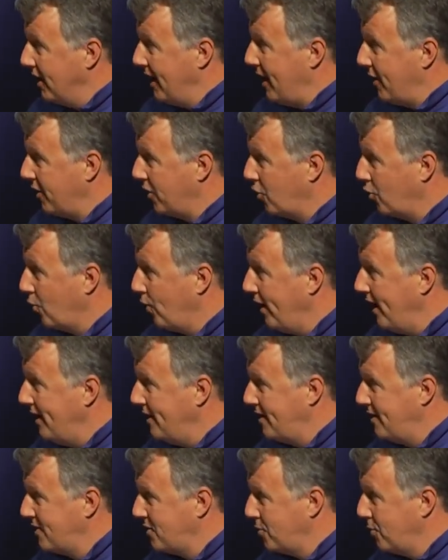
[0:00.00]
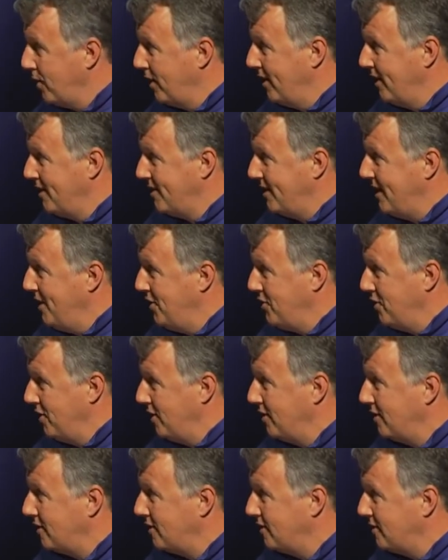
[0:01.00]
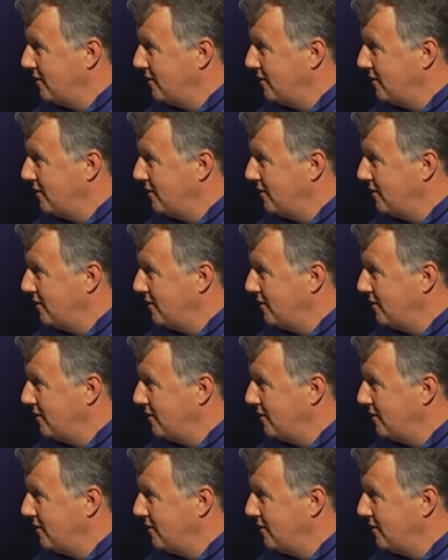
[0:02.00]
how to create this organization.